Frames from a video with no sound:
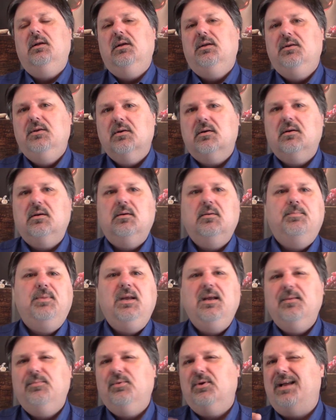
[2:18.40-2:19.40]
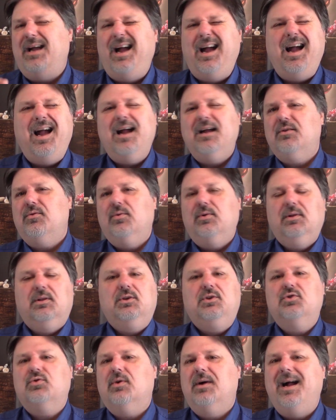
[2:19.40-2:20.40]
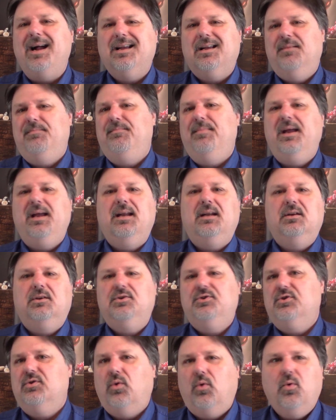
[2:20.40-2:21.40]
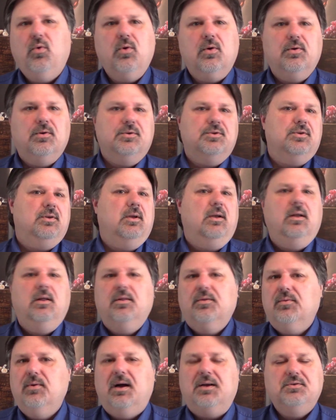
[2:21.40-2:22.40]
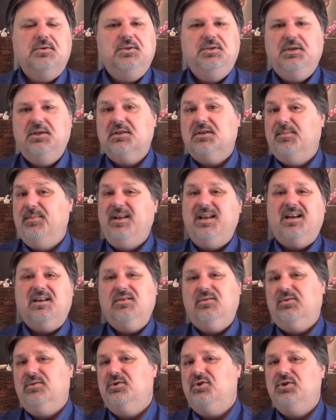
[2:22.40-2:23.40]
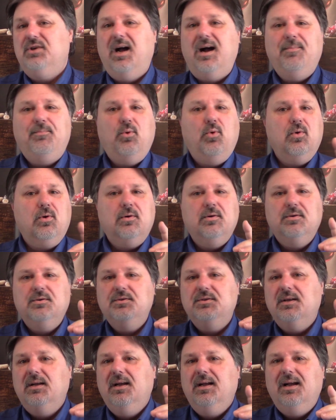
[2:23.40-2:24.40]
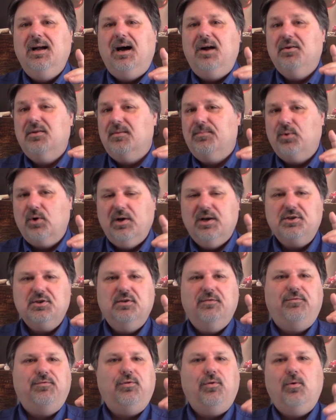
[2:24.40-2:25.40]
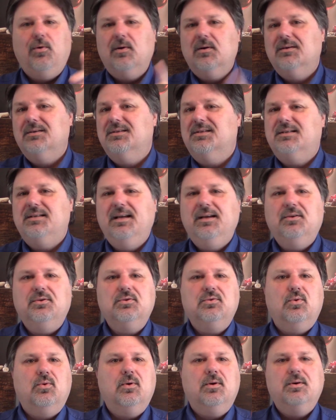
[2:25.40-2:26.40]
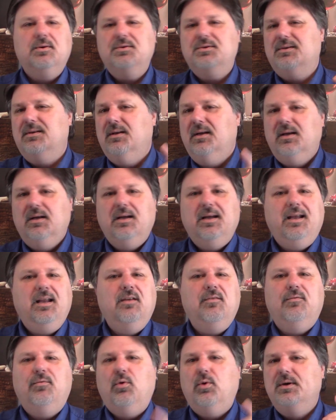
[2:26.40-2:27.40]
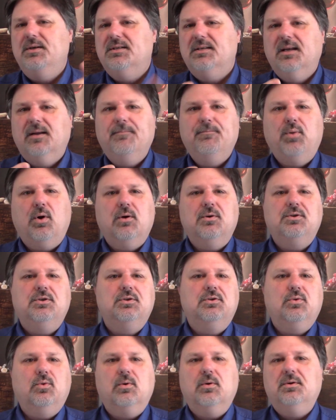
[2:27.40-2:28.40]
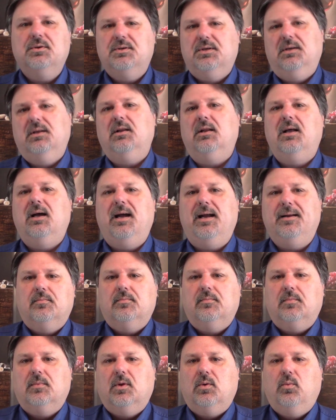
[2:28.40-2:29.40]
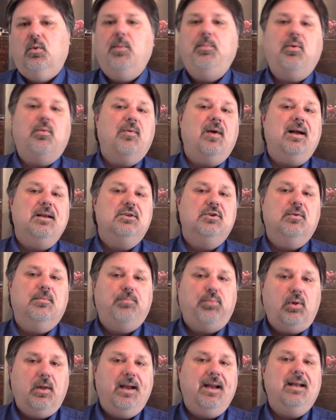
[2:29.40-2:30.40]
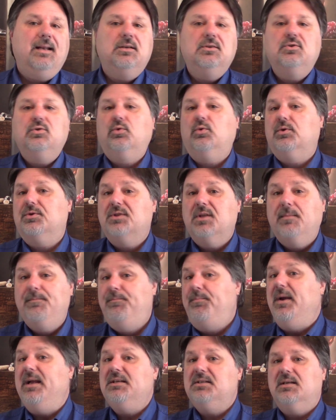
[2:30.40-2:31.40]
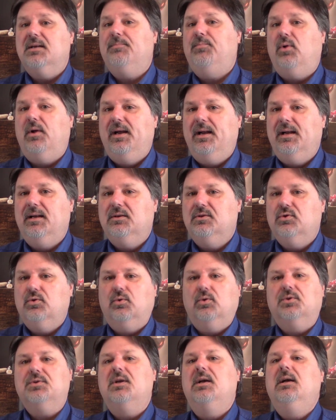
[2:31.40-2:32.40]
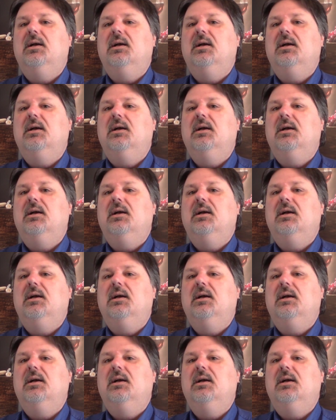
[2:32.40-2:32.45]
you're going to be able to accurately track and manage orders throughout your system, and that includes shop orders, out on the production floor, sales orders, invoicing, purchase orders, and the like. We'll provide you with planning tools. They're basic planning tools